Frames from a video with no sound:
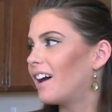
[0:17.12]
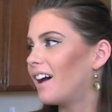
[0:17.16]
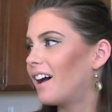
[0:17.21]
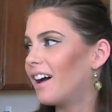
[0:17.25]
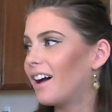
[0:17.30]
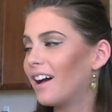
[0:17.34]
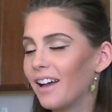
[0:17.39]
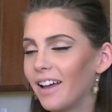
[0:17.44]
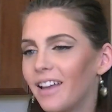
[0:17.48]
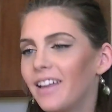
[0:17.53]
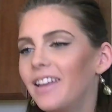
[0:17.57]

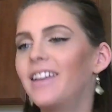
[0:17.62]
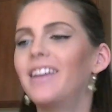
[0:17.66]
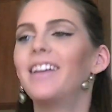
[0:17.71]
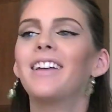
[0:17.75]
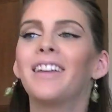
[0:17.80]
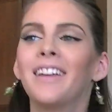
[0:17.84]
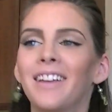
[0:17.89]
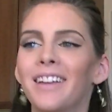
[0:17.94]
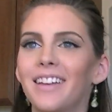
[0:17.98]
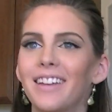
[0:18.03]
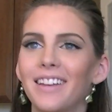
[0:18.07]
I am
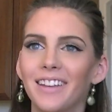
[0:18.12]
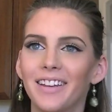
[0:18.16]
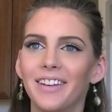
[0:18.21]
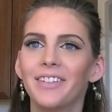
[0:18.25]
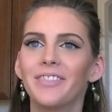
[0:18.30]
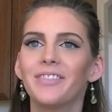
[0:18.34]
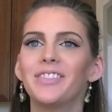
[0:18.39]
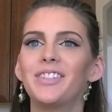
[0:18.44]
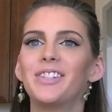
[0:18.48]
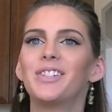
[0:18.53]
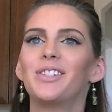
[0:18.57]

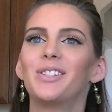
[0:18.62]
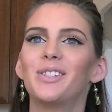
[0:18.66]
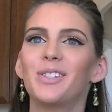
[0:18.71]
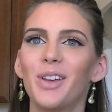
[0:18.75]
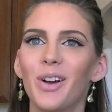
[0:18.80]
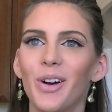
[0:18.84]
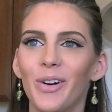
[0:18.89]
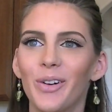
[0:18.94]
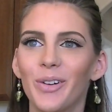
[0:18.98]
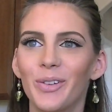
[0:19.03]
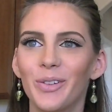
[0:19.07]

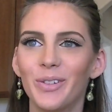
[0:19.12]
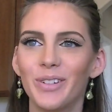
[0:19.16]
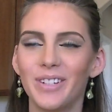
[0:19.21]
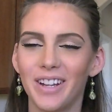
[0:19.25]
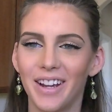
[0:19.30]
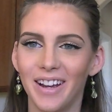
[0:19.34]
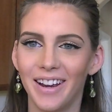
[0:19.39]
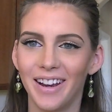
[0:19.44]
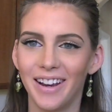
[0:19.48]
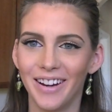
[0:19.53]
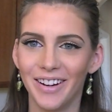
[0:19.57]
so
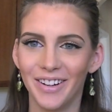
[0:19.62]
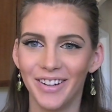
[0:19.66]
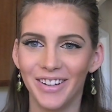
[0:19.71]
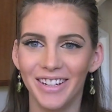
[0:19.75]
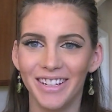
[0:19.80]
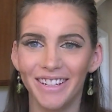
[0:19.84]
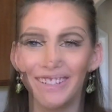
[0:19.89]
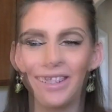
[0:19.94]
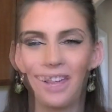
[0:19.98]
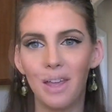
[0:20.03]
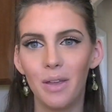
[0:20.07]

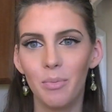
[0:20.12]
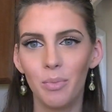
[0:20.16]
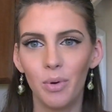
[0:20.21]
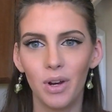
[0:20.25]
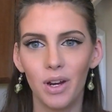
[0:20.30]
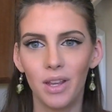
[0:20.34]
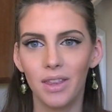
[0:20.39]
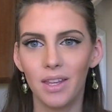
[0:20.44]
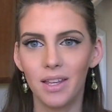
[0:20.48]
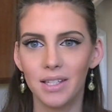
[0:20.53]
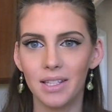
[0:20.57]
tired. I'm late
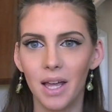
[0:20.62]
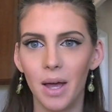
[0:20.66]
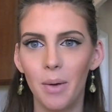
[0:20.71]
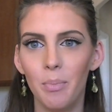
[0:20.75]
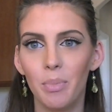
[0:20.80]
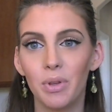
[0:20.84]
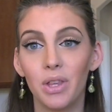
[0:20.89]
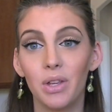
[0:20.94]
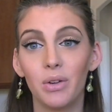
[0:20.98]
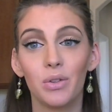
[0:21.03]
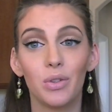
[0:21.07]
putting this
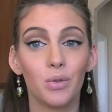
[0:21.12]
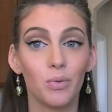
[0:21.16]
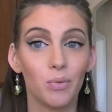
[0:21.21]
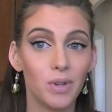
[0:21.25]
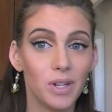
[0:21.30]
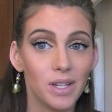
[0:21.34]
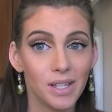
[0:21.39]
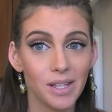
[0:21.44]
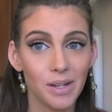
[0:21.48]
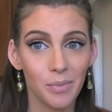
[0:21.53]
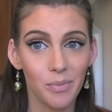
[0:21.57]
up, but there's a
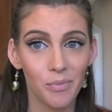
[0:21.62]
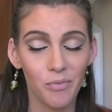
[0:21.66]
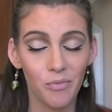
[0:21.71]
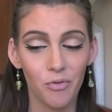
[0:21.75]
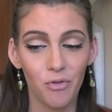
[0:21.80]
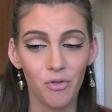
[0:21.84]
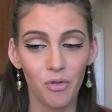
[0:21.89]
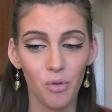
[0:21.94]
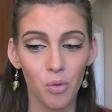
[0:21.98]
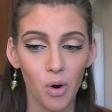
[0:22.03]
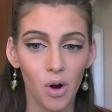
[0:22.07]
reason
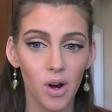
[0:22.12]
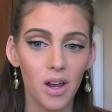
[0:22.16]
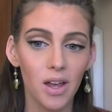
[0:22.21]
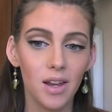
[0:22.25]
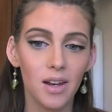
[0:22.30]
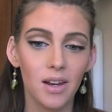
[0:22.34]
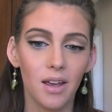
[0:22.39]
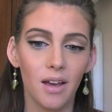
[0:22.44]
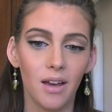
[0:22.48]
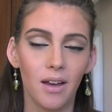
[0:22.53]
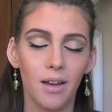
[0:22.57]
for
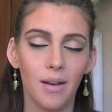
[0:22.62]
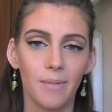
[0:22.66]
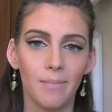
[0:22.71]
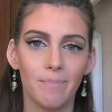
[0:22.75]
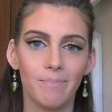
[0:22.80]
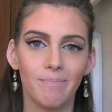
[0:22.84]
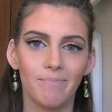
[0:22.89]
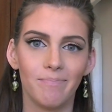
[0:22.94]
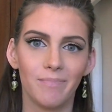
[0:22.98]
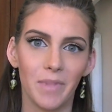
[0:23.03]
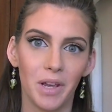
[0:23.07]
it,
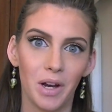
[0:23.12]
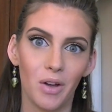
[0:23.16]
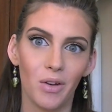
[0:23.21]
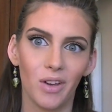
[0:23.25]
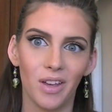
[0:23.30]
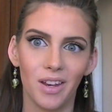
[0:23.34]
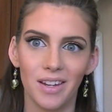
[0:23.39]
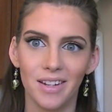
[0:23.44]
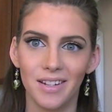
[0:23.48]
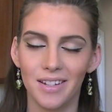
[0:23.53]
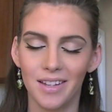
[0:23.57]
and I'll
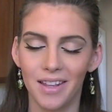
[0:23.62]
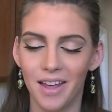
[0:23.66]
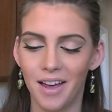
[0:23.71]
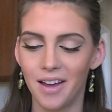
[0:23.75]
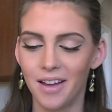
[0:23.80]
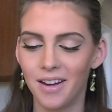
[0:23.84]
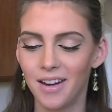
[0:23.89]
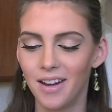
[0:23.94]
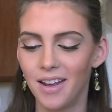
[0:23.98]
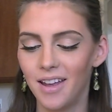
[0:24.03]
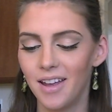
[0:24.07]
get into
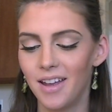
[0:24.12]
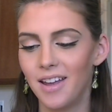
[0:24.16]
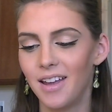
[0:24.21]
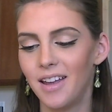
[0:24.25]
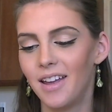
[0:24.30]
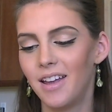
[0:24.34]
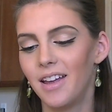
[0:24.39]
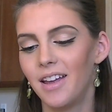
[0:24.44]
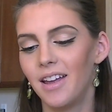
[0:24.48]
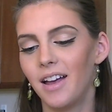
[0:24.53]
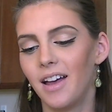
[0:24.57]
that.
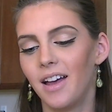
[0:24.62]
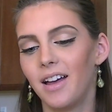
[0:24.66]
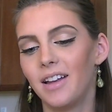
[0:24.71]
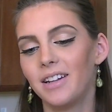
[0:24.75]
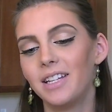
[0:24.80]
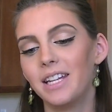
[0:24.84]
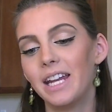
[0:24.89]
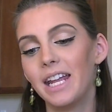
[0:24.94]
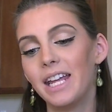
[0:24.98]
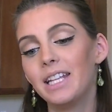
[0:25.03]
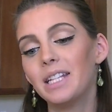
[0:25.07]

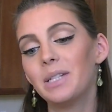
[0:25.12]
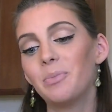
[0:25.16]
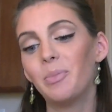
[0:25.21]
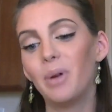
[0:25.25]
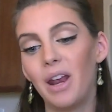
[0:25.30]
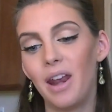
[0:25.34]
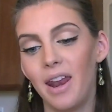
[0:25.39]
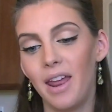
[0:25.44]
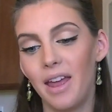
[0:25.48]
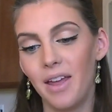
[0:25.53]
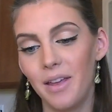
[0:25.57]
Today is
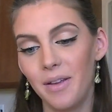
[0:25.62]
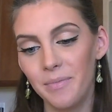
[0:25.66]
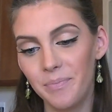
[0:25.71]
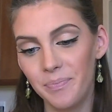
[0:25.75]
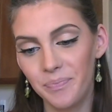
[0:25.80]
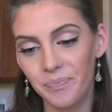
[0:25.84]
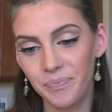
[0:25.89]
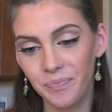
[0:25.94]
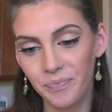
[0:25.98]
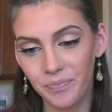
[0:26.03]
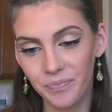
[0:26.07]
Monday,
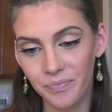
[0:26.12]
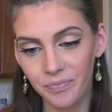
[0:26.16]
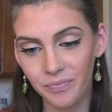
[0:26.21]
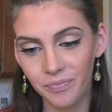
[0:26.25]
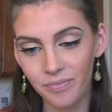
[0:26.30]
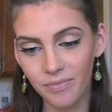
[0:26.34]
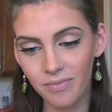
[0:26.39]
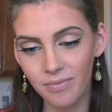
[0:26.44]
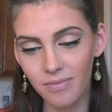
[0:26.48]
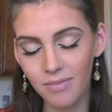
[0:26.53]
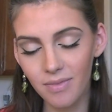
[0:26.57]

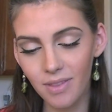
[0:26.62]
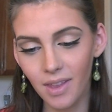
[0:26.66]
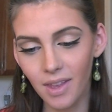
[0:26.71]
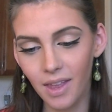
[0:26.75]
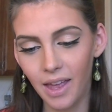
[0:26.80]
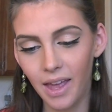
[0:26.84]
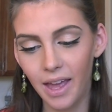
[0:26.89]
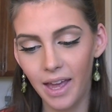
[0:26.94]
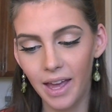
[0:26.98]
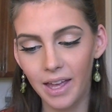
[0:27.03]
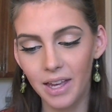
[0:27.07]

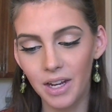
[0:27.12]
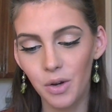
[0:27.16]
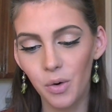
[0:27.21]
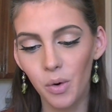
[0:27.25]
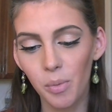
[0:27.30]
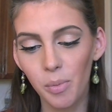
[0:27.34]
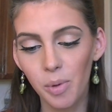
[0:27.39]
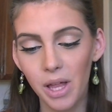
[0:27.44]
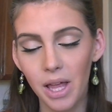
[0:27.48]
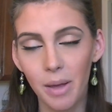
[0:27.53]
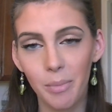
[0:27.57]
and
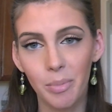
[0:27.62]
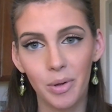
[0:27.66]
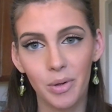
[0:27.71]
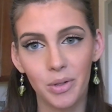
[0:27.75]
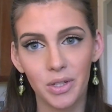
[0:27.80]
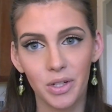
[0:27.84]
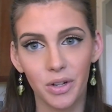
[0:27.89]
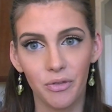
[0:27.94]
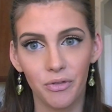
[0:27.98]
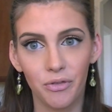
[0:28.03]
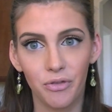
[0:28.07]
normally I
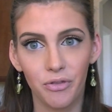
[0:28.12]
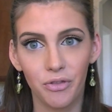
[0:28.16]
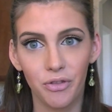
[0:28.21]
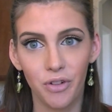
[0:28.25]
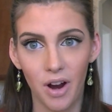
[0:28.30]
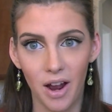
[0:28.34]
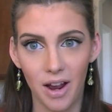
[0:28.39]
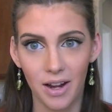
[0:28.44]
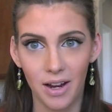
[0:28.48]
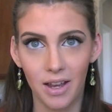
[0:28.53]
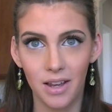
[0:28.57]
post on
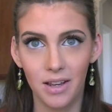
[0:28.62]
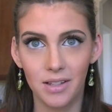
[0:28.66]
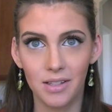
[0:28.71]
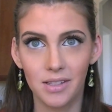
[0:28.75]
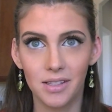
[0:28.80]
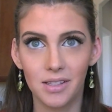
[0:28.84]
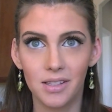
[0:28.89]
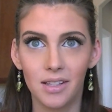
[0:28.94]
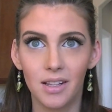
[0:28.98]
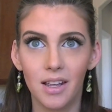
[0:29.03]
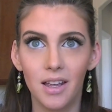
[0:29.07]

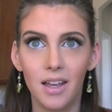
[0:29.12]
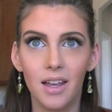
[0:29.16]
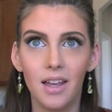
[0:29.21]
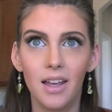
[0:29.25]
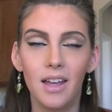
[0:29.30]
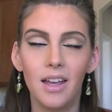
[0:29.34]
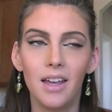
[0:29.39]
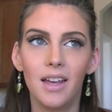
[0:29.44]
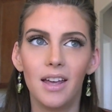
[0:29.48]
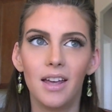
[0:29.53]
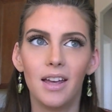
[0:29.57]
Fridays.
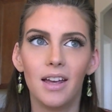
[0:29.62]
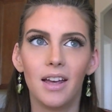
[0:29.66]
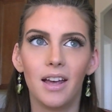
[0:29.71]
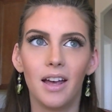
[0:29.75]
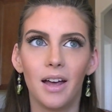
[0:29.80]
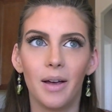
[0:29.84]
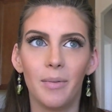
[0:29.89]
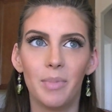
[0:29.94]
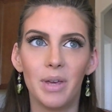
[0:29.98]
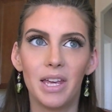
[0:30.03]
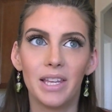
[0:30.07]

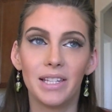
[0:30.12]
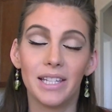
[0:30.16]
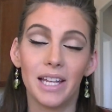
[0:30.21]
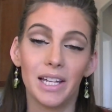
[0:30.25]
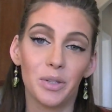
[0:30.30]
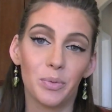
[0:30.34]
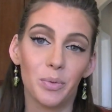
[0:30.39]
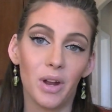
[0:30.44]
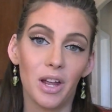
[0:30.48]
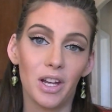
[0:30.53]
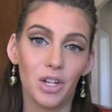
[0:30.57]
Because
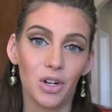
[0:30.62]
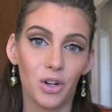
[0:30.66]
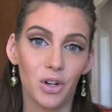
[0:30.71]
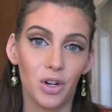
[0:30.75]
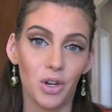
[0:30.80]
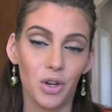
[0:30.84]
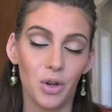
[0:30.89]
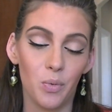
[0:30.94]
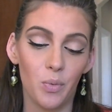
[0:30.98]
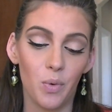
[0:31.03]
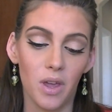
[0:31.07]
that's when I turn a
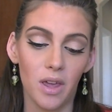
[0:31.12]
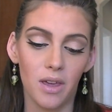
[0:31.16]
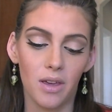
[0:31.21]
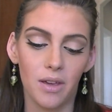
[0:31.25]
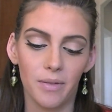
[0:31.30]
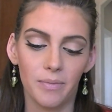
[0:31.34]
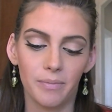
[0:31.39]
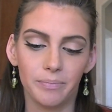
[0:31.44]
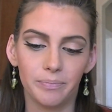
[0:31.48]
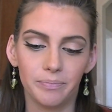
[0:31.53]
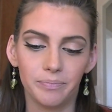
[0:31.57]
new week.